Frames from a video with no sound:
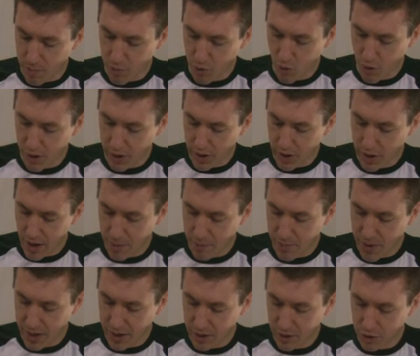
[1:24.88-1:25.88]
pouring in, I'm
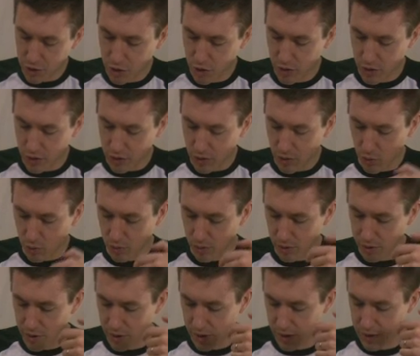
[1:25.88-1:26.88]
making sure that the
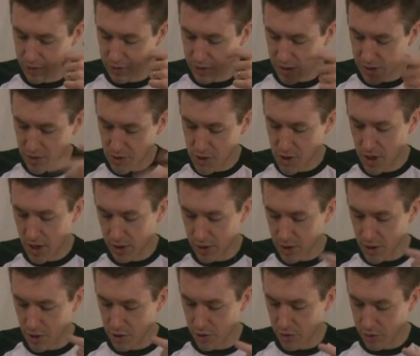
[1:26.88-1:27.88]
leaves get
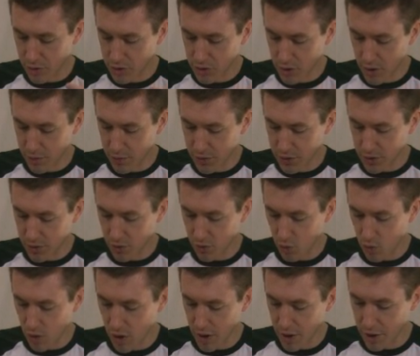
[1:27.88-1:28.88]
tucked under the surface of the
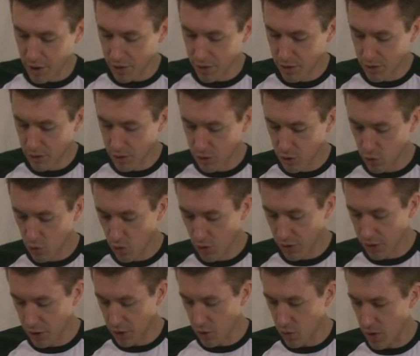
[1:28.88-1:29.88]
water,
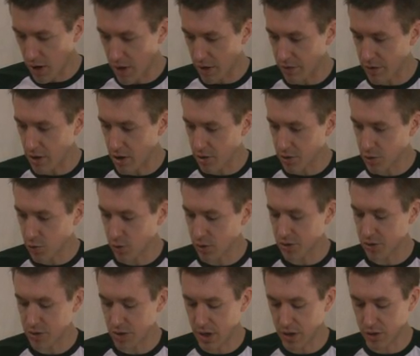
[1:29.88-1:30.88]
swirling around there, so
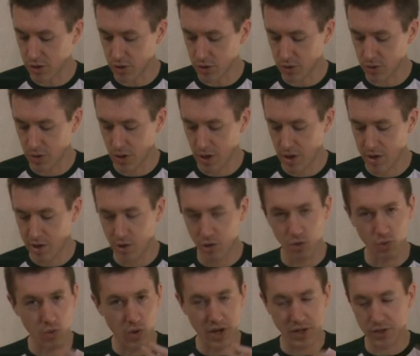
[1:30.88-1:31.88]
it's not just
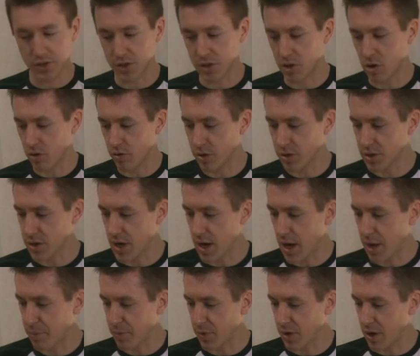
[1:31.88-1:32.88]
resting on the
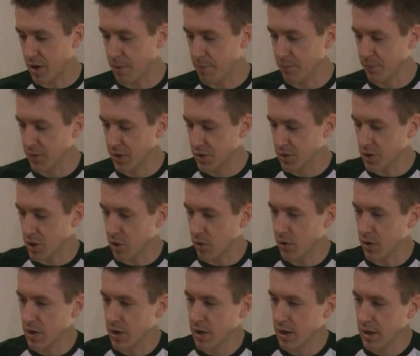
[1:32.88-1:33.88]
top there.
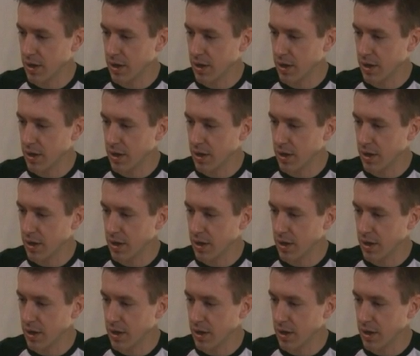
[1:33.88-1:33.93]
So